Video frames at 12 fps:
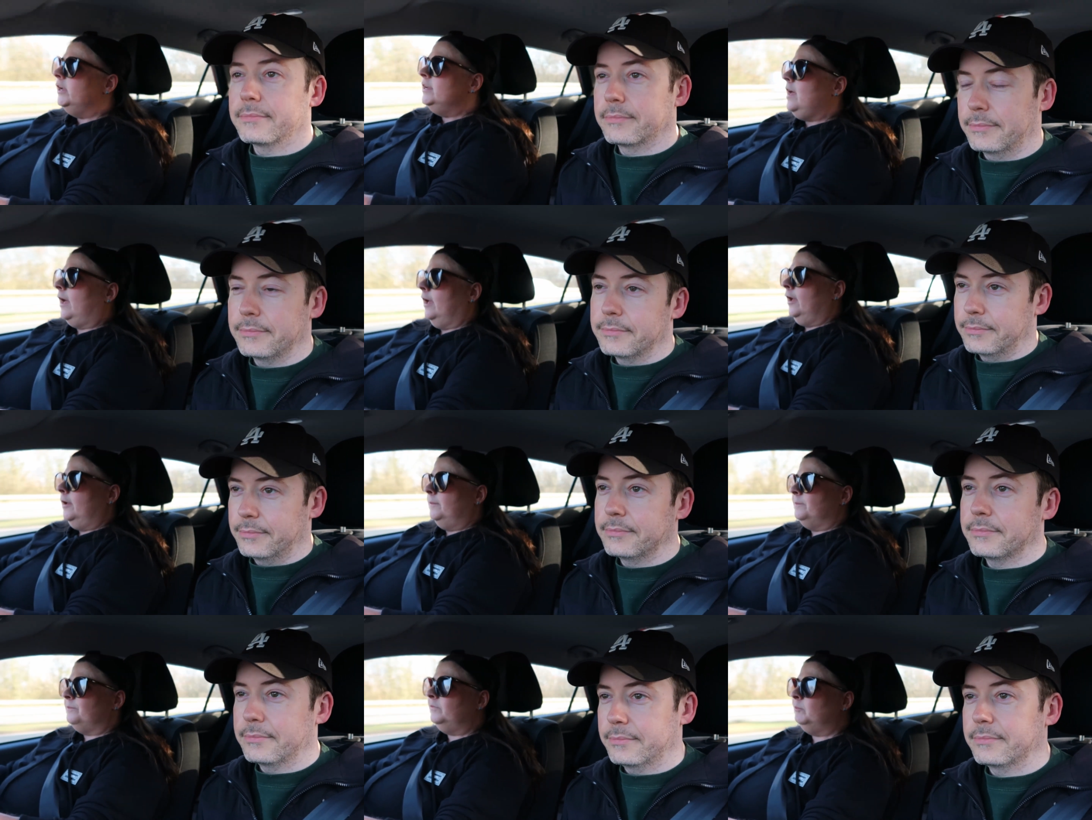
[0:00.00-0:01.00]

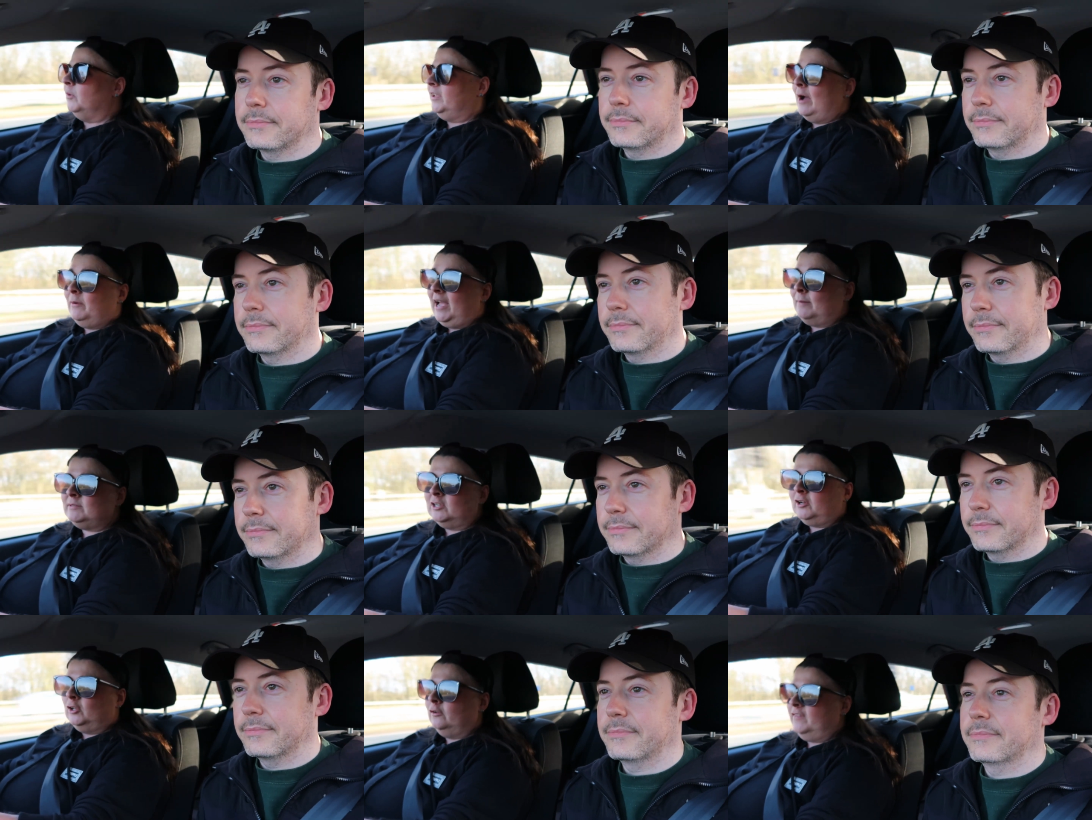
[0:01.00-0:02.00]
Speaker 1: Um, but yeah, we
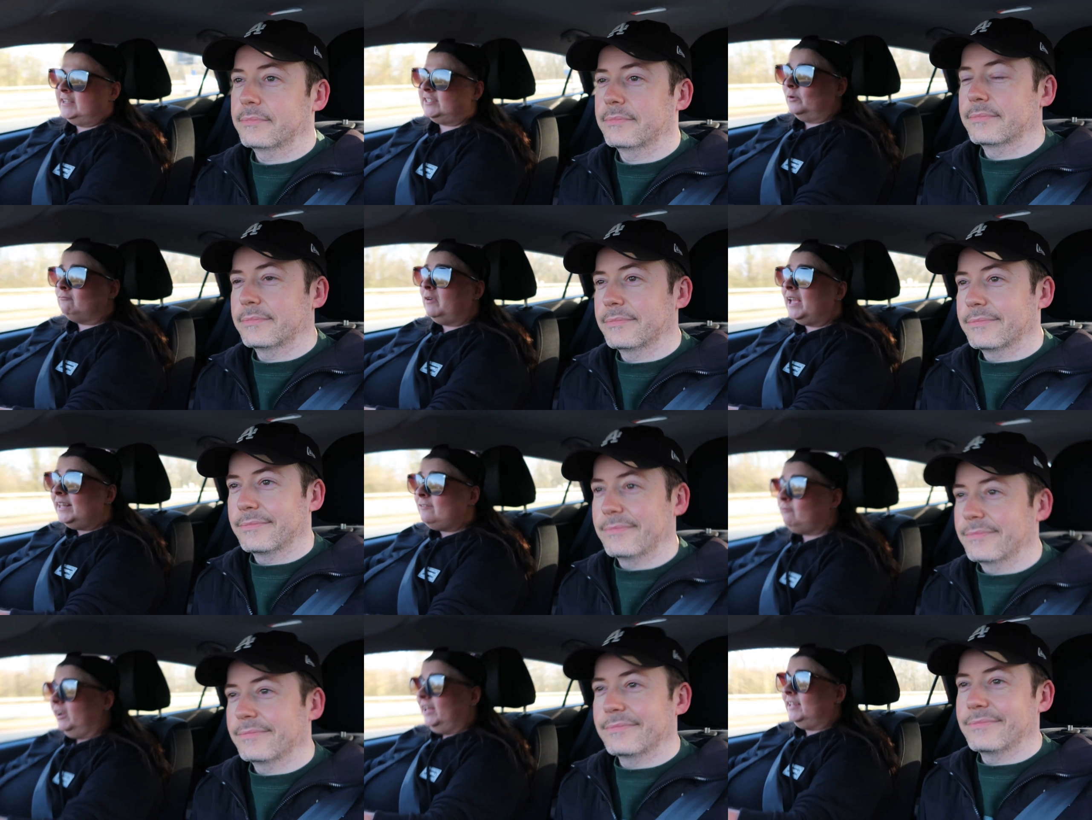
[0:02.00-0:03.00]
absolutely love it. So we're
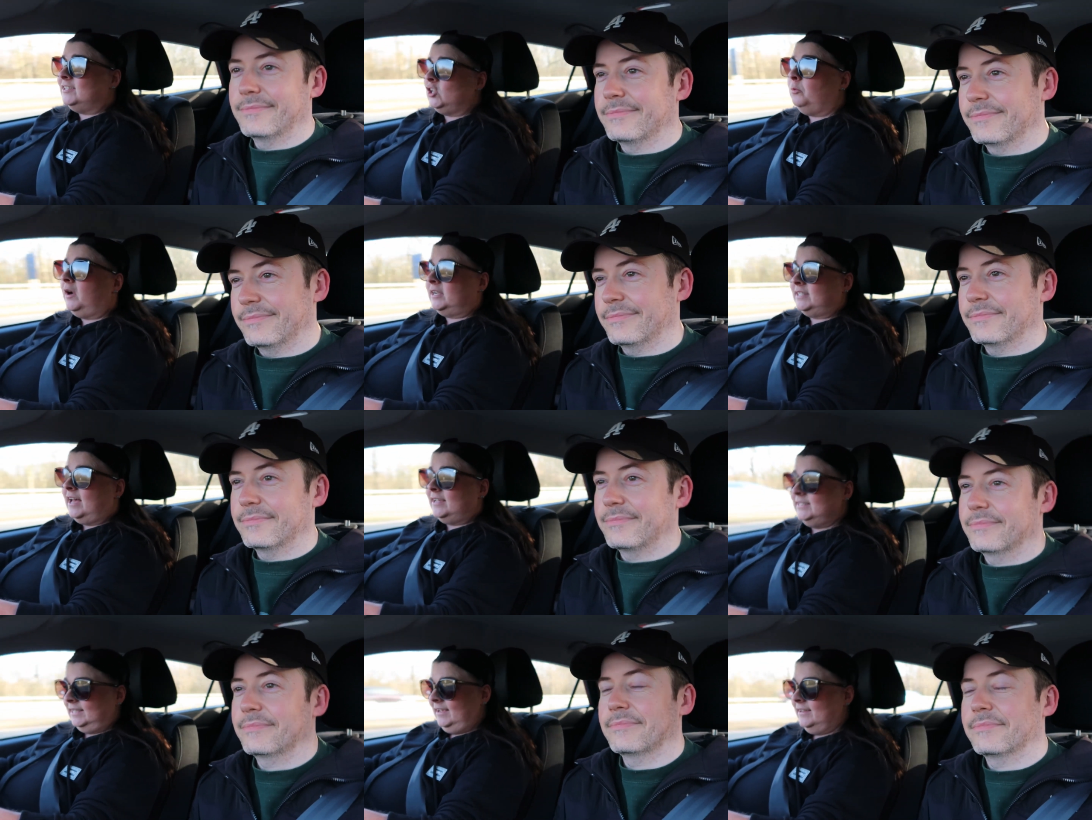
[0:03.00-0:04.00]
really, really super
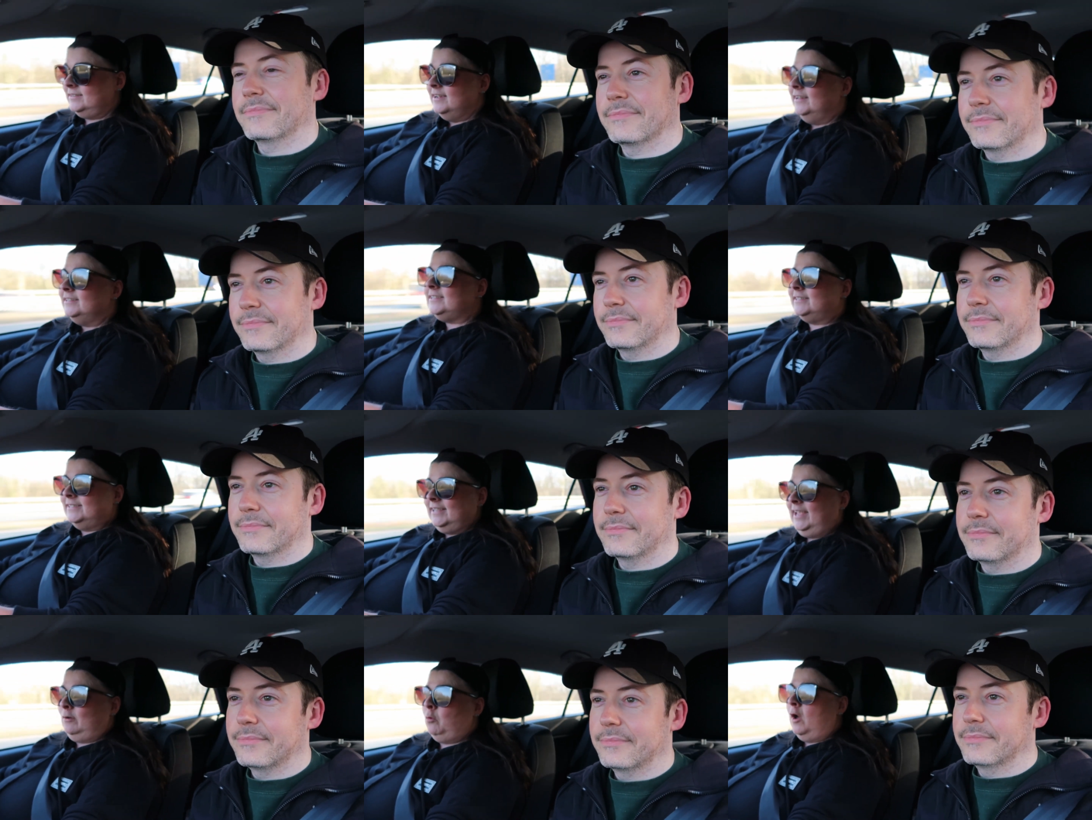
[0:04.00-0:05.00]
excited to
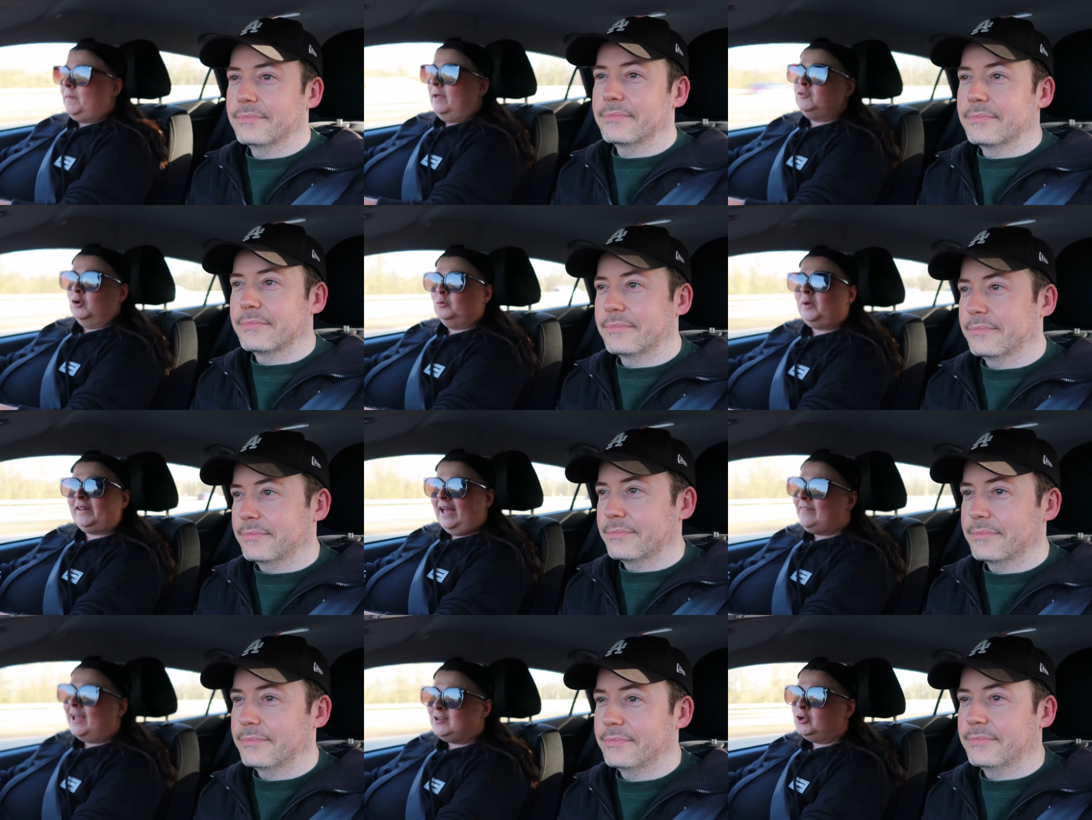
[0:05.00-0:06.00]
see what they've done with
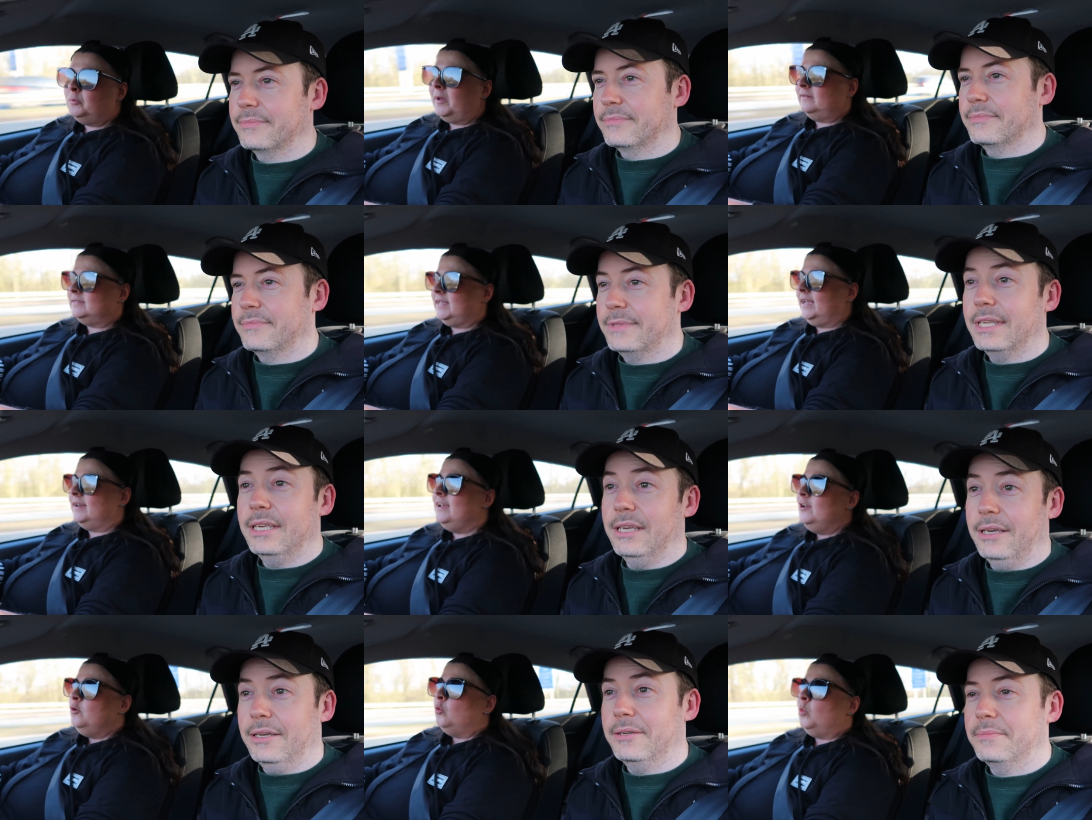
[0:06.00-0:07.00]
like their new building.
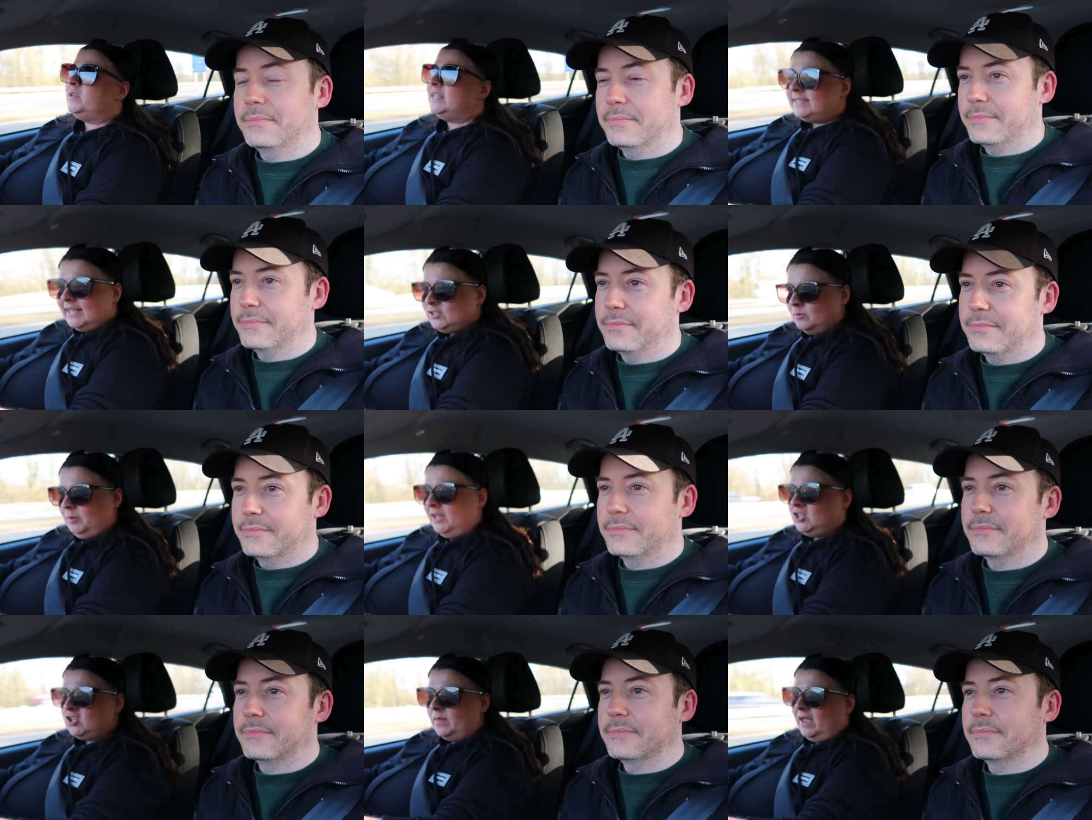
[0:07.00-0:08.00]
Yeah. We did see some
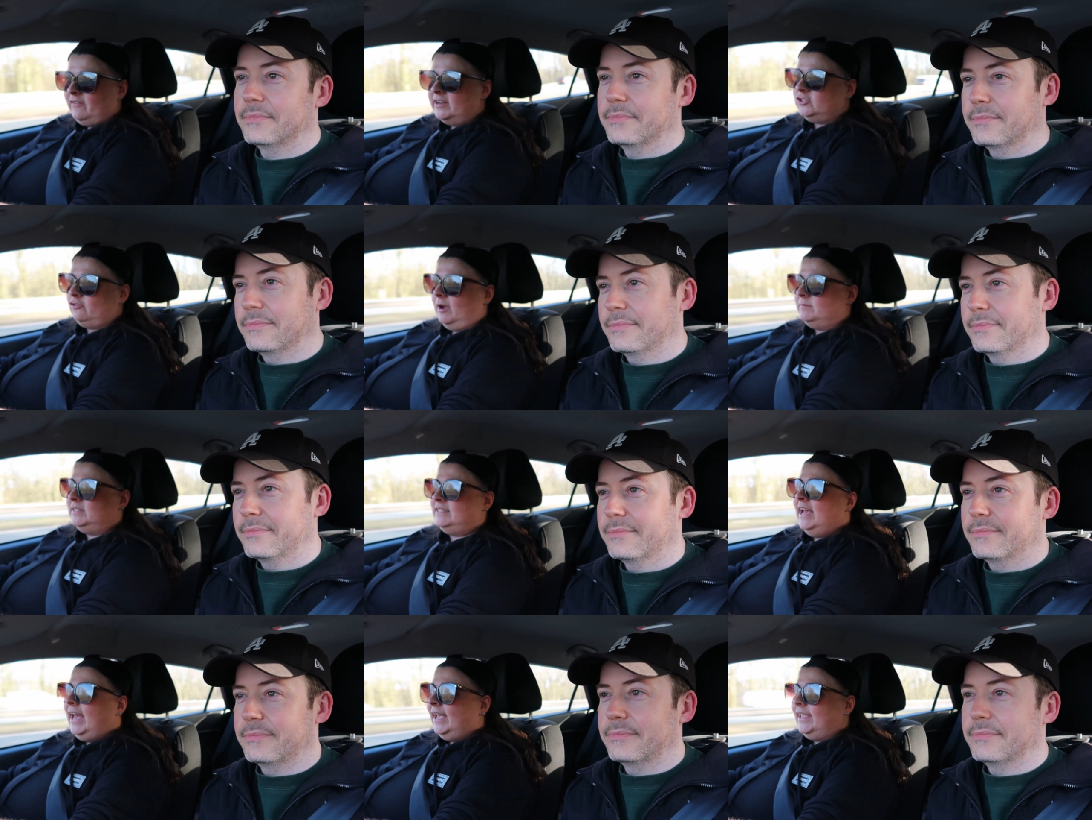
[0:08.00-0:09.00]
pictures on their Instagram
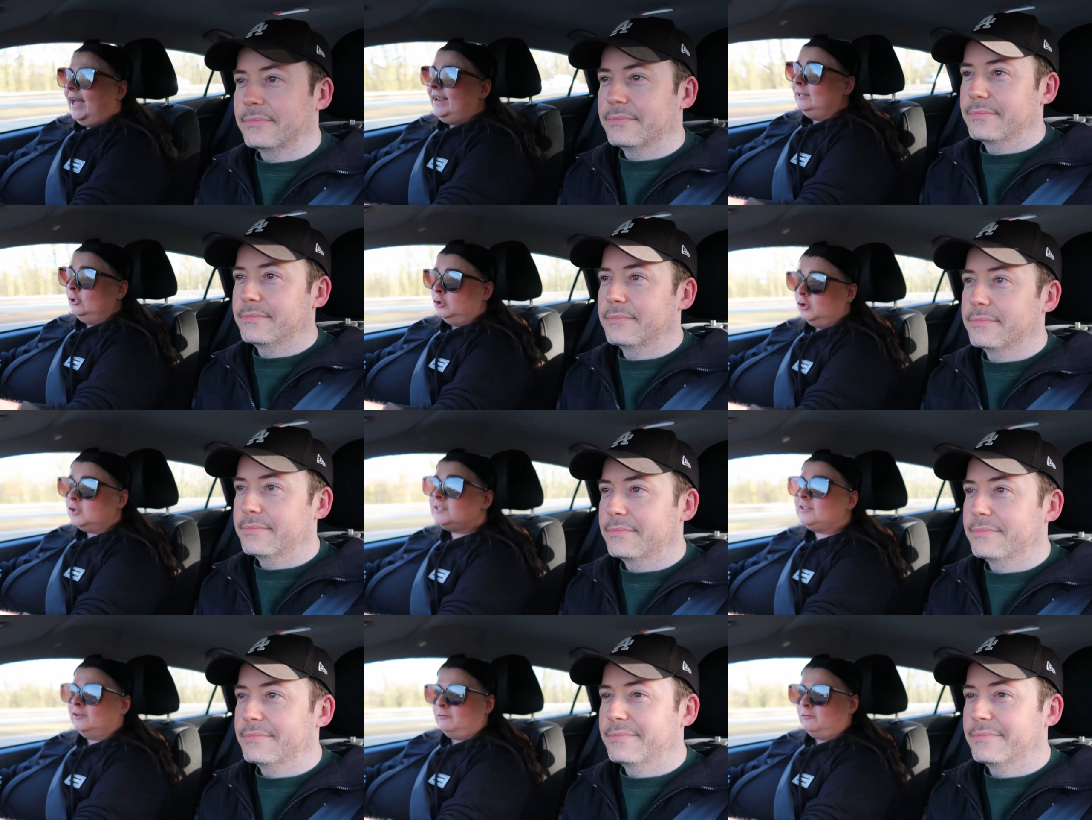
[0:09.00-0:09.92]
today, and it looks